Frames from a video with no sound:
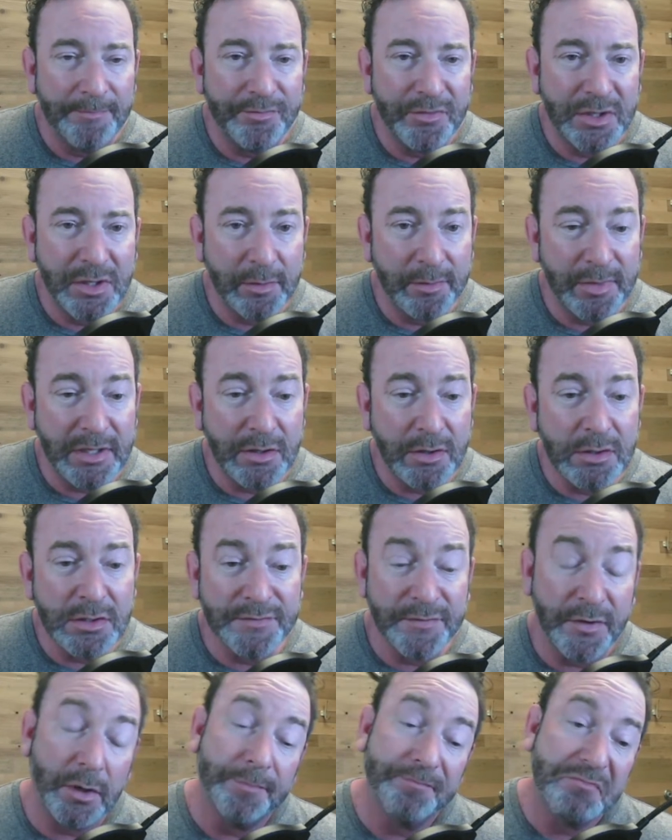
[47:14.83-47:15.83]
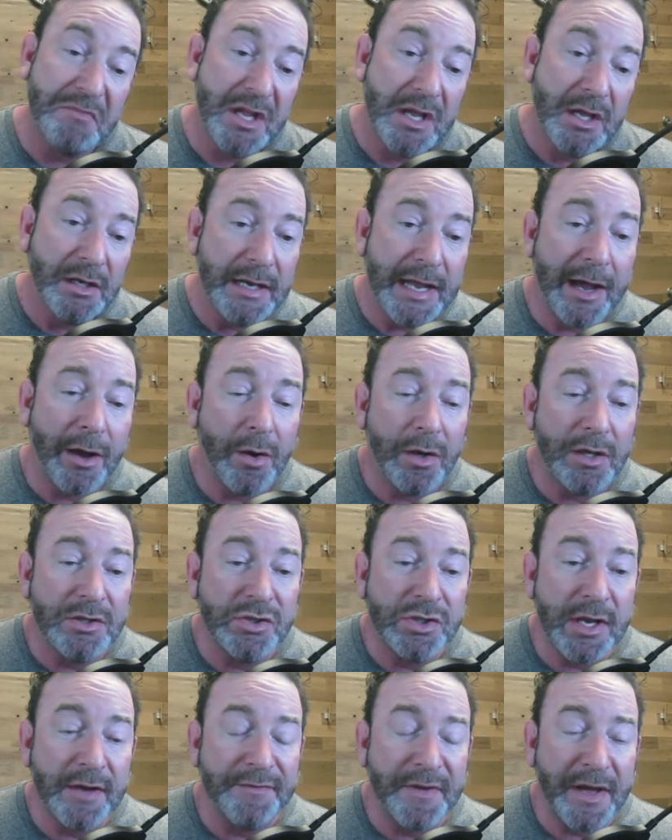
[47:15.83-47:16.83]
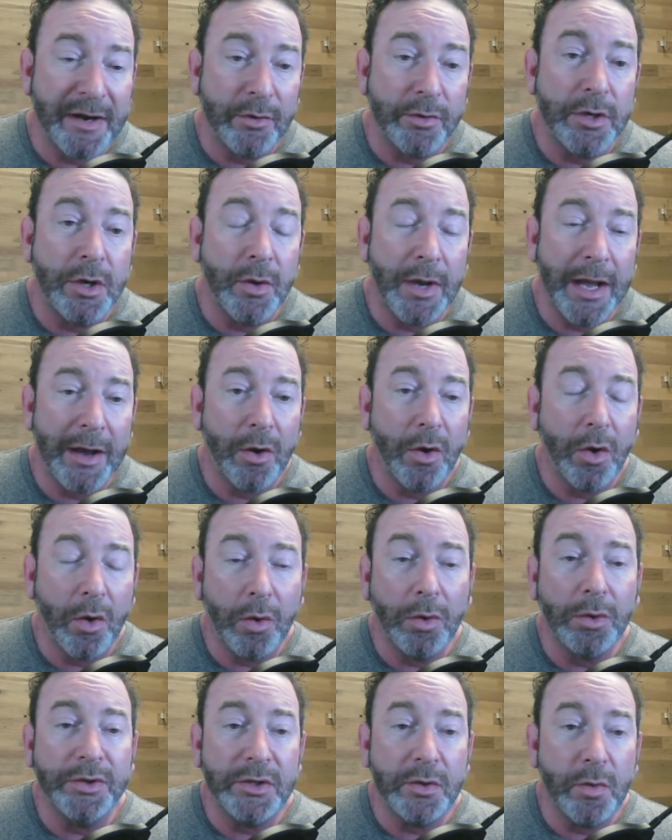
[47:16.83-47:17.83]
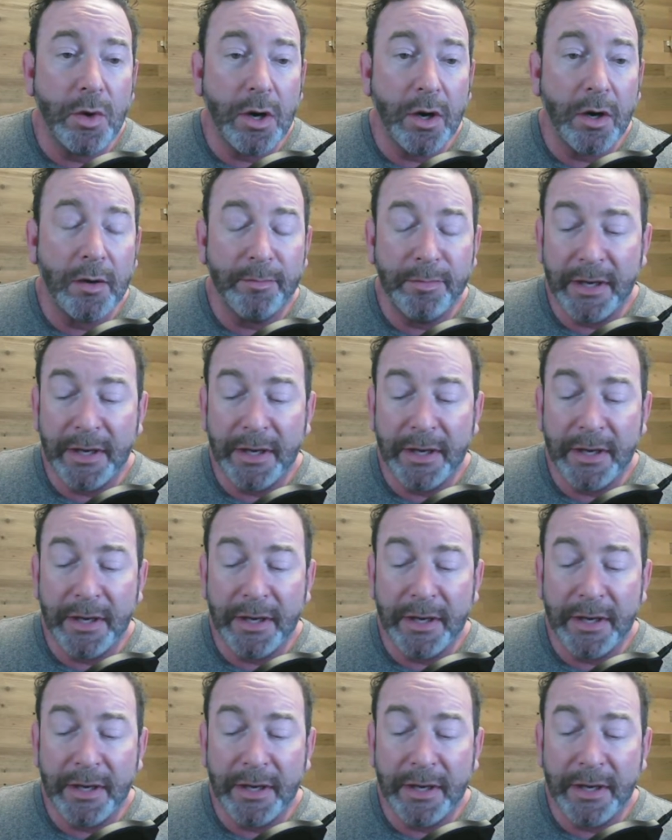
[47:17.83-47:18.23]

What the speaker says: could be useful. Now, Chef, I don't know how old you are,